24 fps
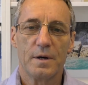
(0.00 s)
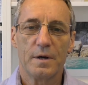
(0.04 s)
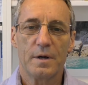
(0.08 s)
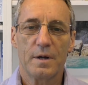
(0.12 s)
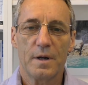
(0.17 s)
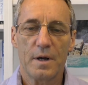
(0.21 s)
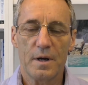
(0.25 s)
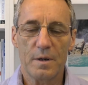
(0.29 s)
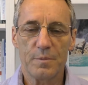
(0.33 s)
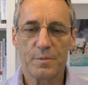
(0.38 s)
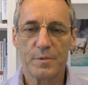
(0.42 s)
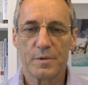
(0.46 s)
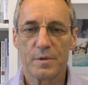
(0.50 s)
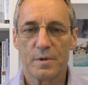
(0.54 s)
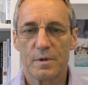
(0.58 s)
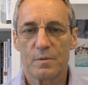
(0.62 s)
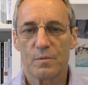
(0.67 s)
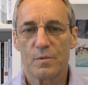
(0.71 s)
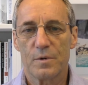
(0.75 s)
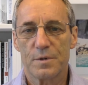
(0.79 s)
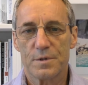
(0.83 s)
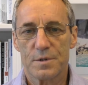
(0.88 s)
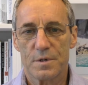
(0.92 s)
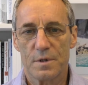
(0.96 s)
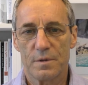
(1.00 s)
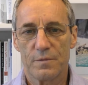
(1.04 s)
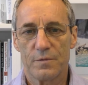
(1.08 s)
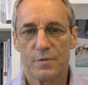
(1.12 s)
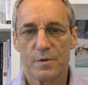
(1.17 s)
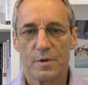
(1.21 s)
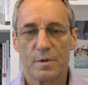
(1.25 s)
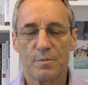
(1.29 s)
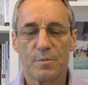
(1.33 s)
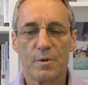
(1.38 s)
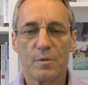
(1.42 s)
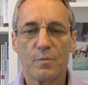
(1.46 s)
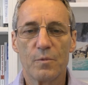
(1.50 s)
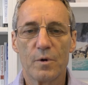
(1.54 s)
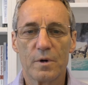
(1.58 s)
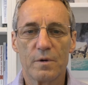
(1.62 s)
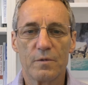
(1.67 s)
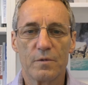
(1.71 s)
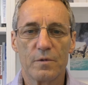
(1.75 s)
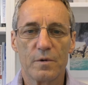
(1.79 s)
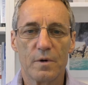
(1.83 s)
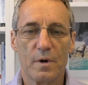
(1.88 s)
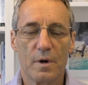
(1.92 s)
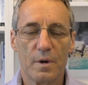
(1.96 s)
It happened that Watts Humphrey had been
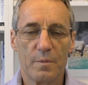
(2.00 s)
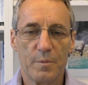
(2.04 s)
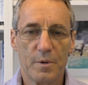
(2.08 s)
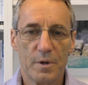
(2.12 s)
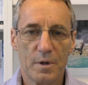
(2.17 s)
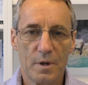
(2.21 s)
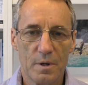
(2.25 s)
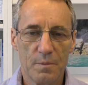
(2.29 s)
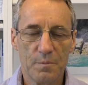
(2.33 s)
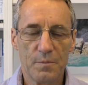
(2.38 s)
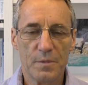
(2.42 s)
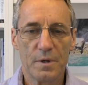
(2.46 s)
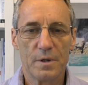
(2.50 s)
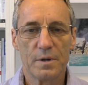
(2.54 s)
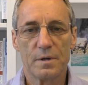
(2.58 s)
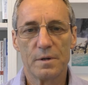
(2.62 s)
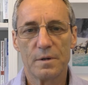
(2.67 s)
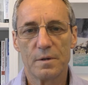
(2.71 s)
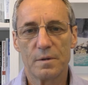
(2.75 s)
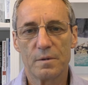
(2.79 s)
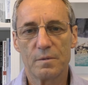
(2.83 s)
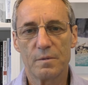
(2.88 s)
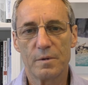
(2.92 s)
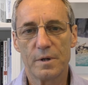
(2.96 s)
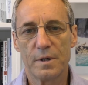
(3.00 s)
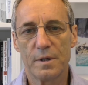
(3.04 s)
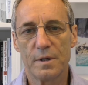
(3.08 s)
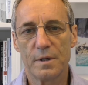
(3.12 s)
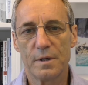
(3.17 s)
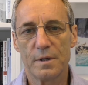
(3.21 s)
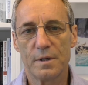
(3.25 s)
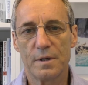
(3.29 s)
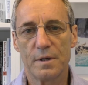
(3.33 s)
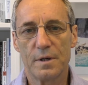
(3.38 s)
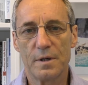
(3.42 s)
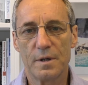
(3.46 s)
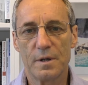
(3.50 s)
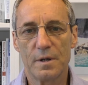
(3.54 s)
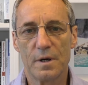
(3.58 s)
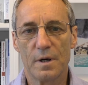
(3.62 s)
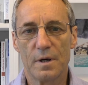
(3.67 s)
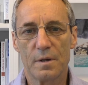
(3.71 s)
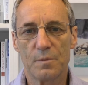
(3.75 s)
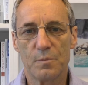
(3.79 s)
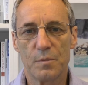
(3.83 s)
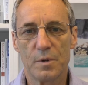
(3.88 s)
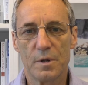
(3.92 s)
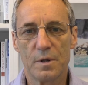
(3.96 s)
working for IBM, where he
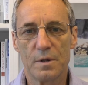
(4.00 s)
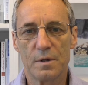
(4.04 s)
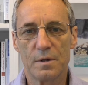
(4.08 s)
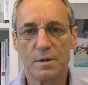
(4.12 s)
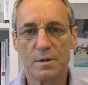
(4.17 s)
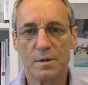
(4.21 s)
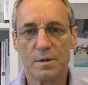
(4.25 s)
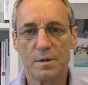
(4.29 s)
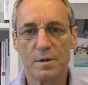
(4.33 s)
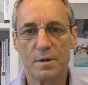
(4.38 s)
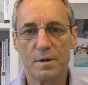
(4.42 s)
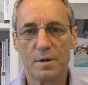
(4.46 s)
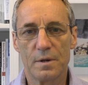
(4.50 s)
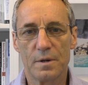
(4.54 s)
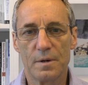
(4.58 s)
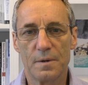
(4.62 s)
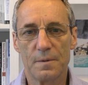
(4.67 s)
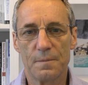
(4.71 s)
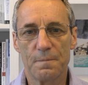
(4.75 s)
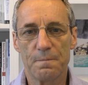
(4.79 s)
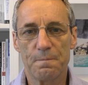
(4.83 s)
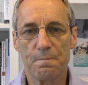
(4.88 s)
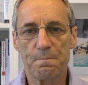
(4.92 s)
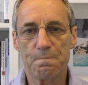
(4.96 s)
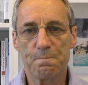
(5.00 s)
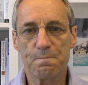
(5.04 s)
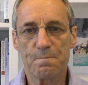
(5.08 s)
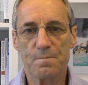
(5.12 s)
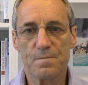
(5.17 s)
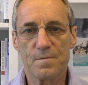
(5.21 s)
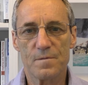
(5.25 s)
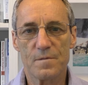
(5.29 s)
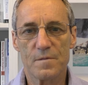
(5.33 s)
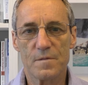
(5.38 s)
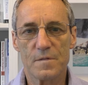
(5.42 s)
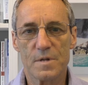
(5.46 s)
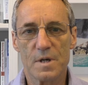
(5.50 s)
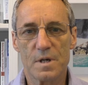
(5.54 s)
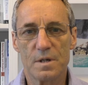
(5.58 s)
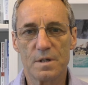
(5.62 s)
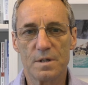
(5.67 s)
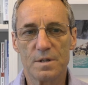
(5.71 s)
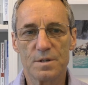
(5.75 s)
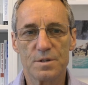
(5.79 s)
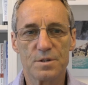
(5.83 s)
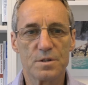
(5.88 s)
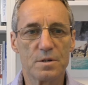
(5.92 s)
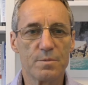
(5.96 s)
had been um,
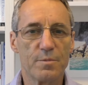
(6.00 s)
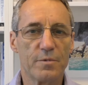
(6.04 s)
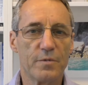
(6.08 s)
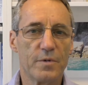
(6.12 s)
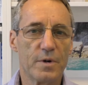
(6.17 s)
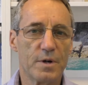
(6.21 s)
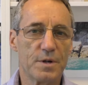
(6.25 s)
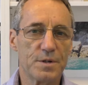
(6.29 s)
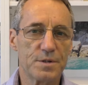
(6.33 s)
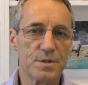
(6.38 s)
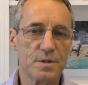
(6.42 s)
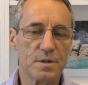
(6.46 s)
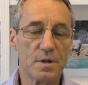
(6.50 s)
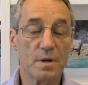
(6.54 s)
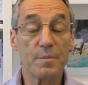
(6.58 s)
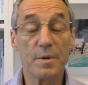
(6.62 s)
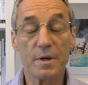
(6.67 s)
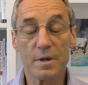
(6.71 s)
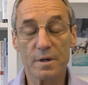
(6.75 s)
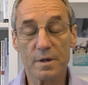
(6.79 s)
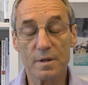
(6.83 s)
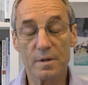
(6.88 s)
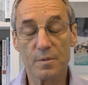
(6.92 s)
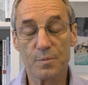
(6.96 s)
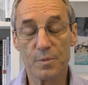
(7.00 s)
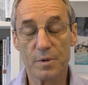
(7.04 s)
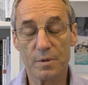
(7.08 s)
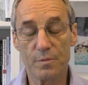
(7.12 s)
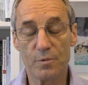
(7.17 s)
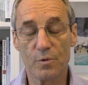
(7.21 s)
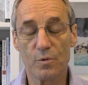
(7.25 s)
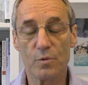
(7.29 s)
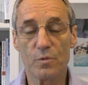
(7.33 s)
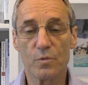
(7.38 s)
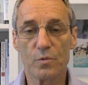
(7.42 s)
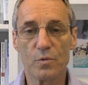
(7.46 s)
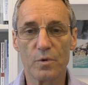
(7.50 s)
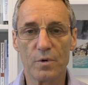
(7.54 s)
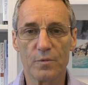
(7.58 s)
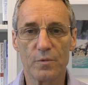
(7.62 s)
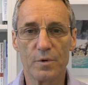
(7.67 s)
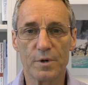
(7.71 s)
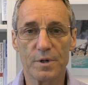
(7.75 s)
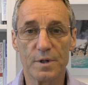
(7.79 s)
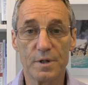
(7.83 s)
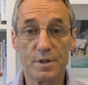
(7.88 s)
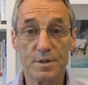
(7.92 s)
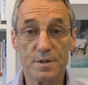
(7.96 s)
uh, supervising, among other people,
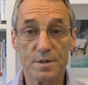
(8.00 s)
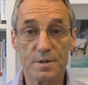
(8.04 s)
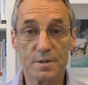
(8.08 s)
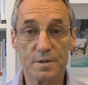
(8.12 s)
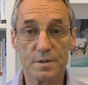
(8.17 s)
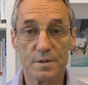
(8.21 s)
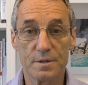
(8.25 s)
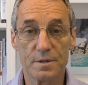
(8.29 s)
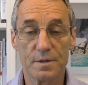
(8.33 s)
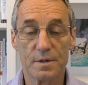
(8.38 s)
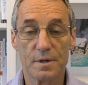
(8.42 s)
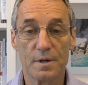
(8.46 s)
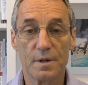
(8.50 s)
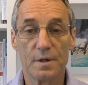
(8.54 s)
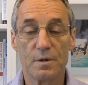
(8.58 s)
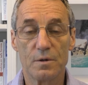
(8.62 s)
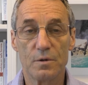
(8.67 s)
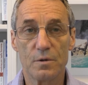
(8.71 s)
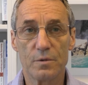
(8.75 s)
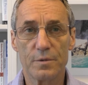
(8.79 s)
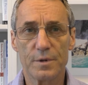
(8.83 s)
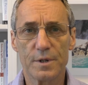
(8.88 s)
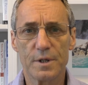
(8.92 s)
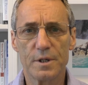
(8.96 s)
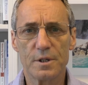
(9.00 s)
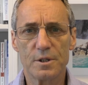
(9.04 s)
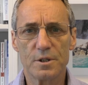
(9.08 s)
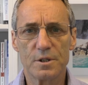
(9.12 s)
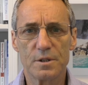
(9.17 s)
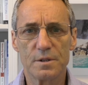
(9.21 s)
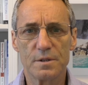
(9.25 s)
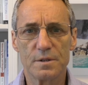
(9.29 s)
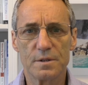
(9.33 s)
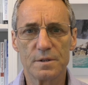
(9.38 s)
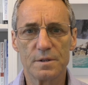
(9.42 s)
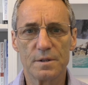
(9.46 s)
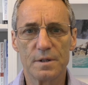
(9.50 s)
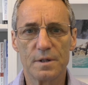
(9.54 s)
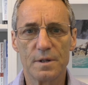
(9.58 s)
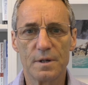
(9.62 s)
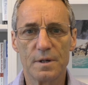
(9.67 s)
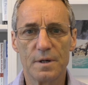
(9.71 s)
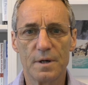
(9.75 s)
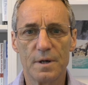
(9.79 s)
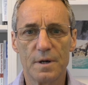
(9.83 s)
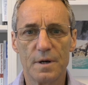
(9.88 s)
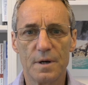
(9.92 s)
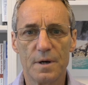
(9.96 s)
Ron Radice, or Radich,
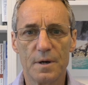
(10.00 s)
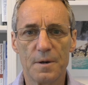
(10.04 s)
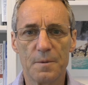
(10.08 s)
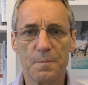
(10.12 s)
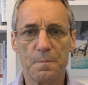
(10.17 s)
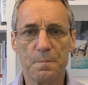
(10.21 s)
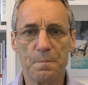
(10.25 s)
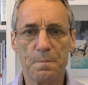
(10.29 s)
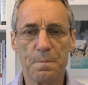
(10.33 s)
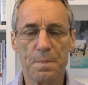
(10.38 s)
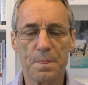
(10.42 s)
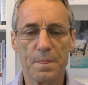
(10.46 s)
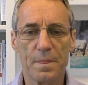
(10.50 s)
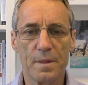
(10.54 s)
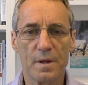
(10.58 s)
um,